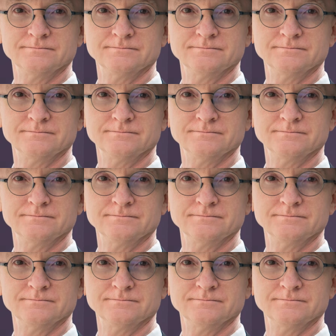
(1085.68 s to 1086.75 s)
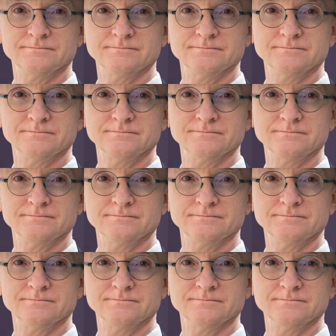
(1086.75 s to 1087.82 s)

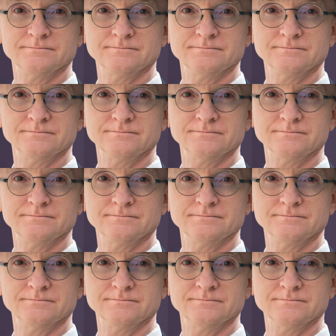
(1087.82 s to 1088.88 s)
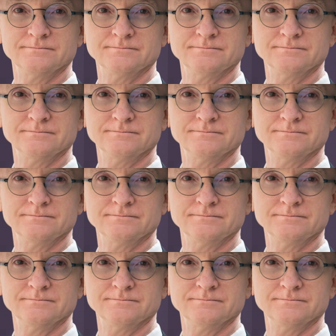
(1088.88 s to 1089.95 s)

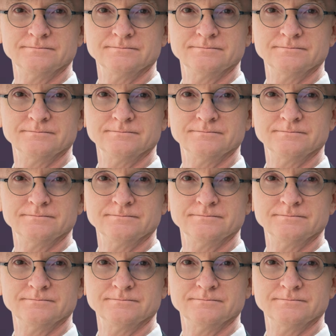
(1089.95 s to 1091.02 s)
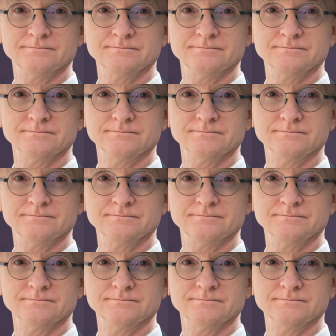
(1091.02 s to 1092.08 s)

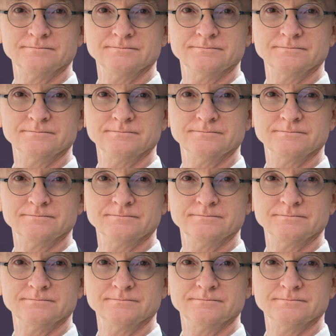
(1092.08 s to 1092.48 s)
(no lip movement)